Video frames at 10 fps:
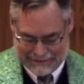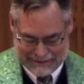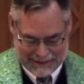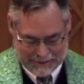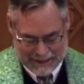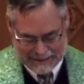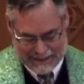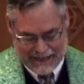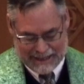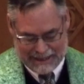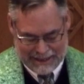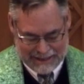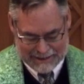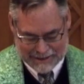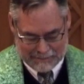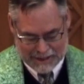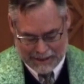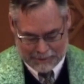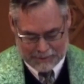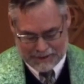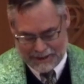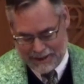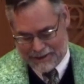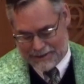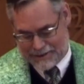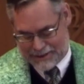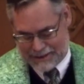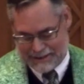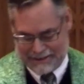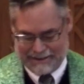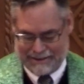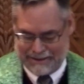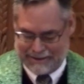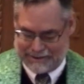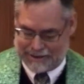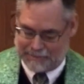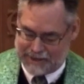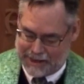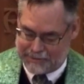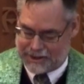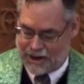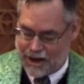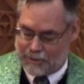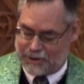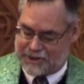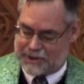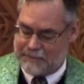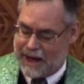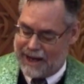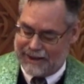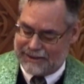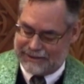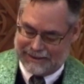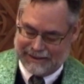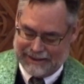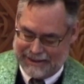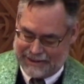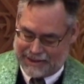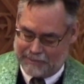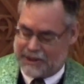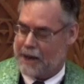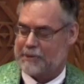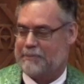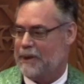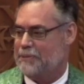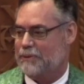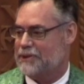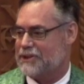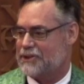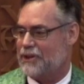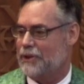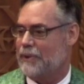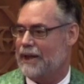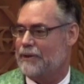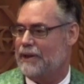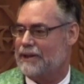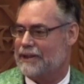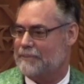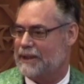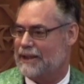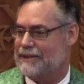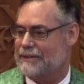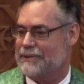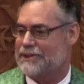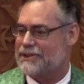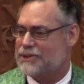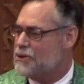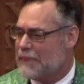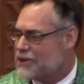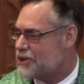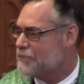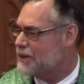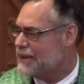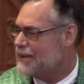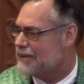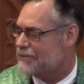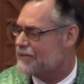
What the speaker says: They tried to take it in, sometimes with tears, sometimes an awkward smile. Sometimes people would just turn away quickly because it was just too much to believe.